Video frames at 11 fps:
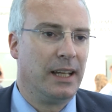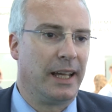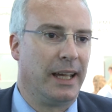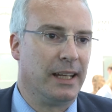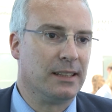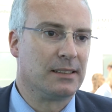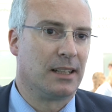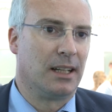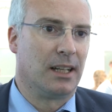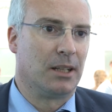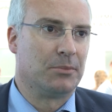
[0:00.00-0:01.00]
and
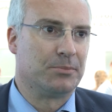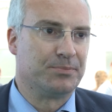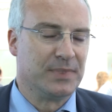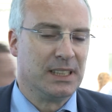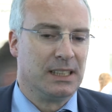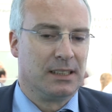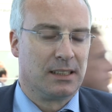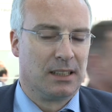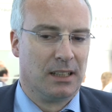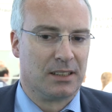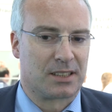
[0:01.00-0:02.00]

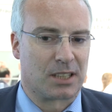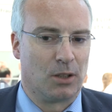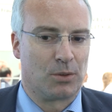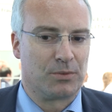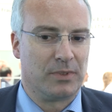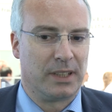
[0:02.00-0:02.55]
so